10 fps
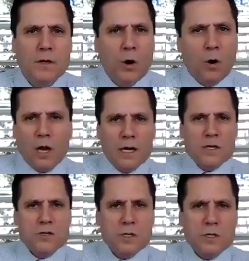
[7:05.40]
All I need
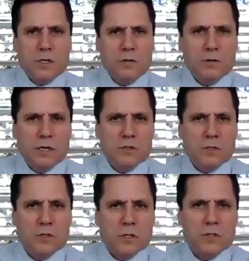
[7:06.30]
you to do is to
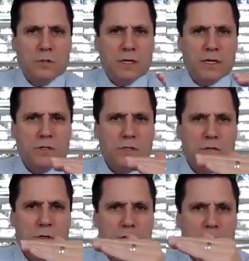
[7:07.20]
just do this.
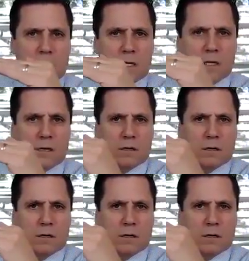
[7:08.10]
That's it.